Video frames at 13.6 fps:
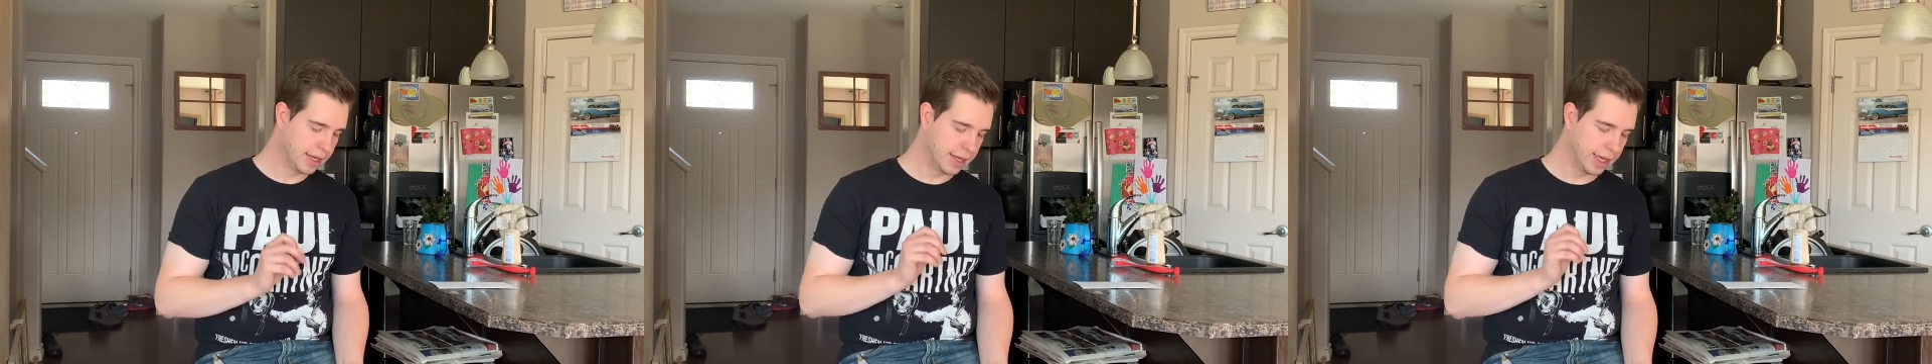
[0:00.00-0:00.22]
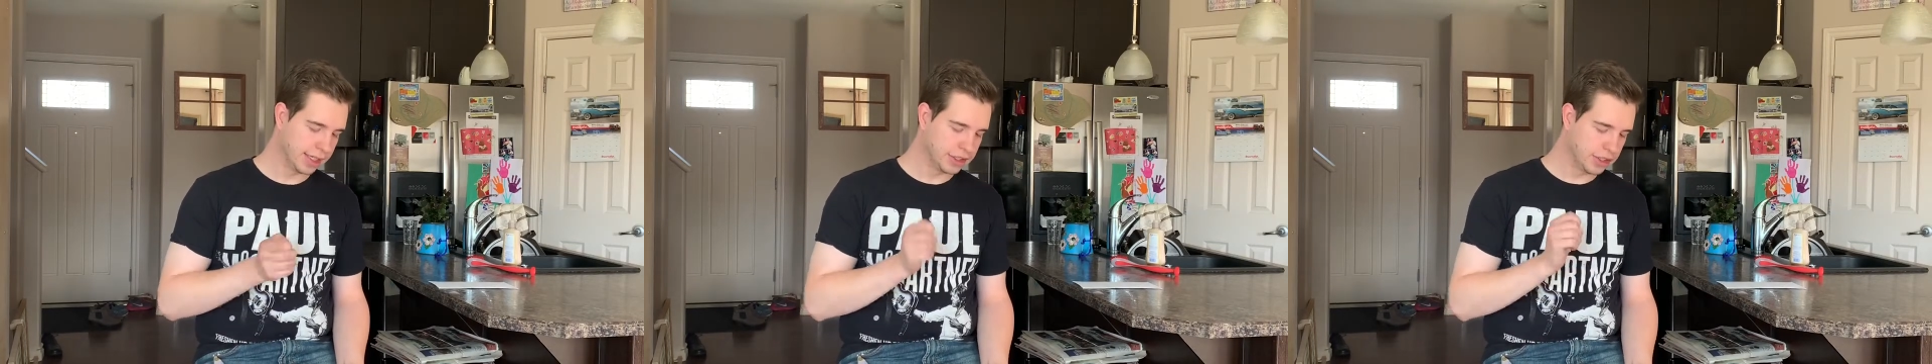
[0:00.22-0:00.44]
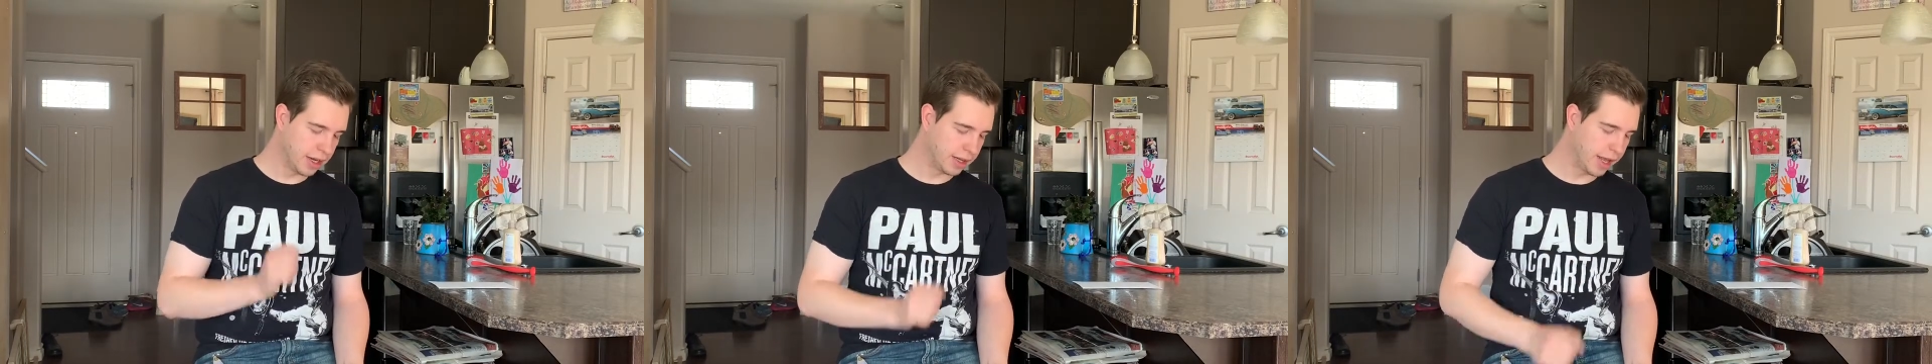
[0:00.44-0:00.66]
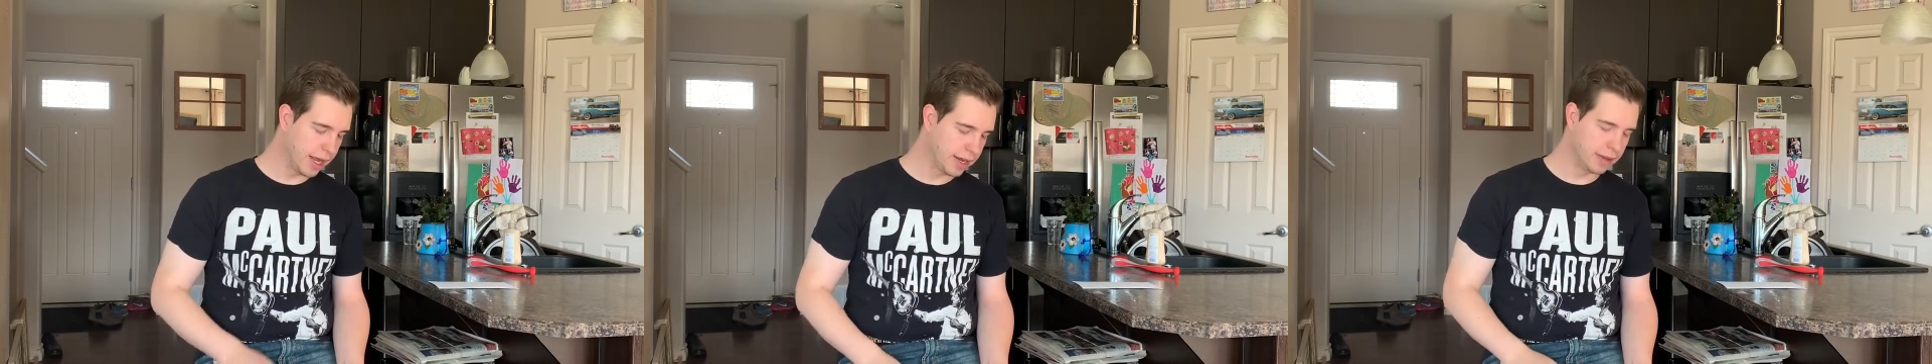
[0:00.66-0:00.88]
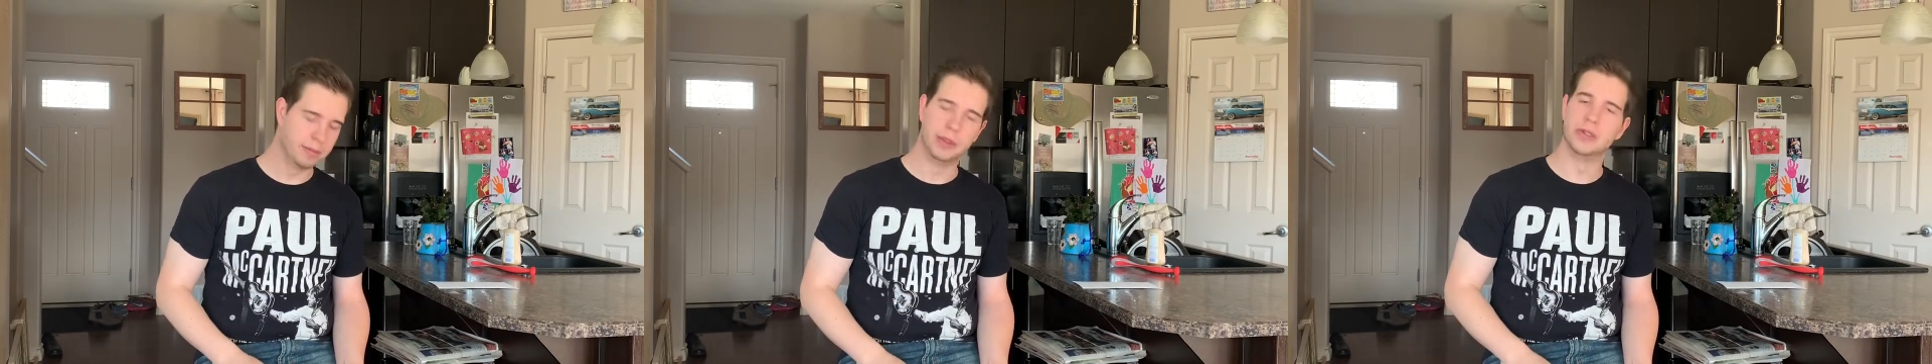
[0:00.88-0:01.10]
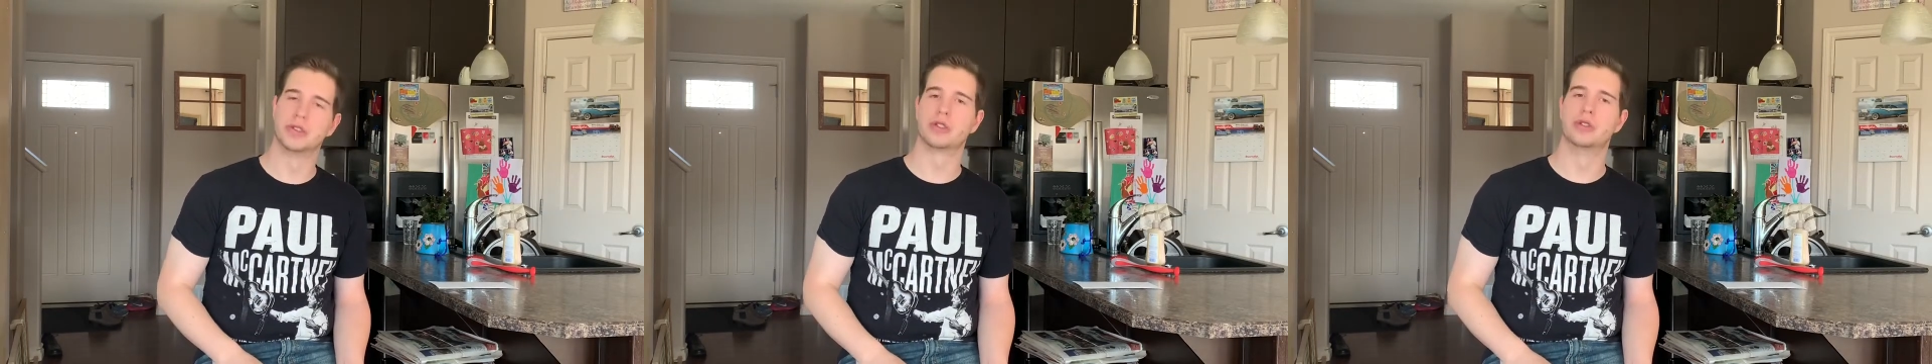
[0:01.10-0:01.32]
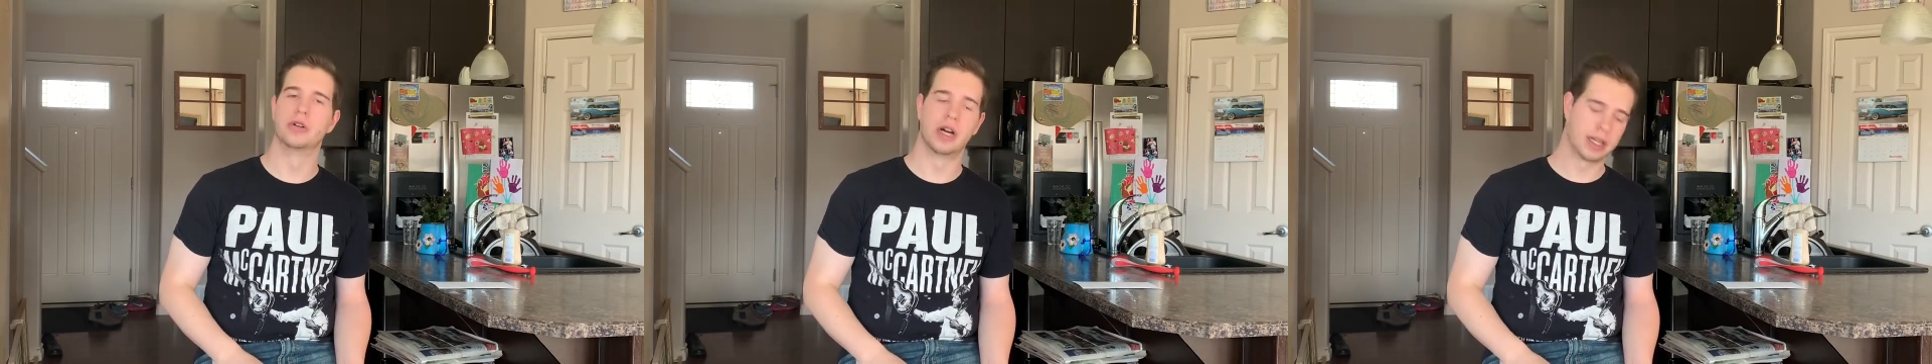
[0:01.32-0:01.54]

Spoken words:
"It's not like the musical